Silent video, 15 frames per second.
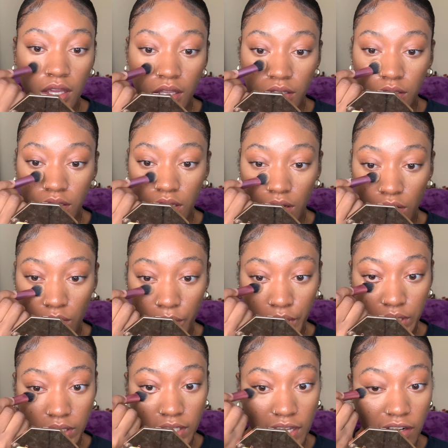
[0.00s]
So
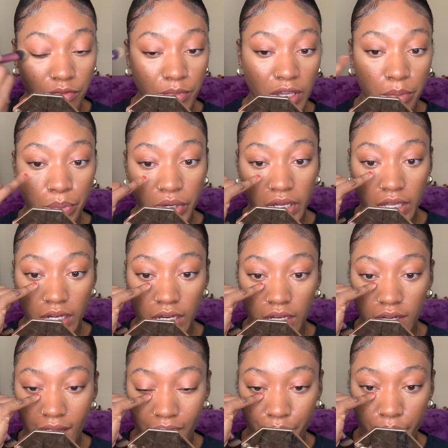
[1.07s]
instead of me putting it
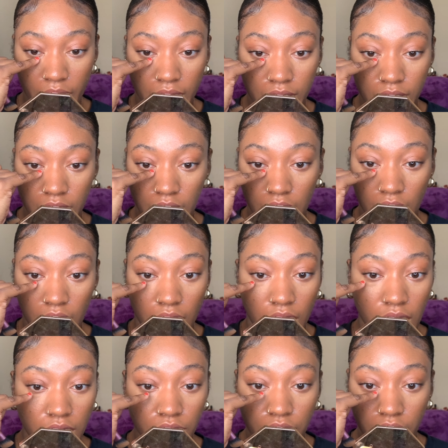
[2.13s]
directly
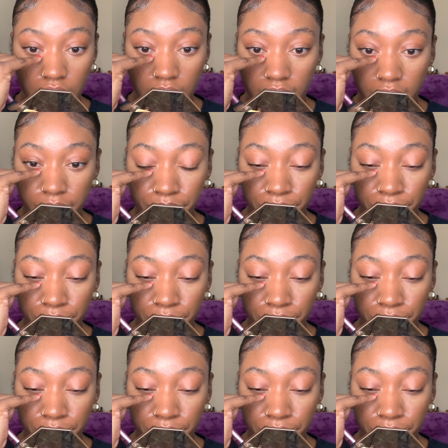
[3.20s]
under